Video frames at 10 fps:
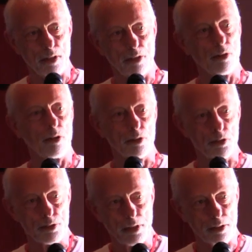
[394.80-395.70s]
unknown
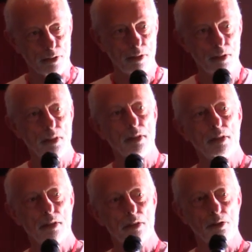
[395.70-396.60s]
extent,
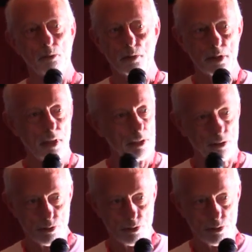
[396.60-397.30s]
then we cannot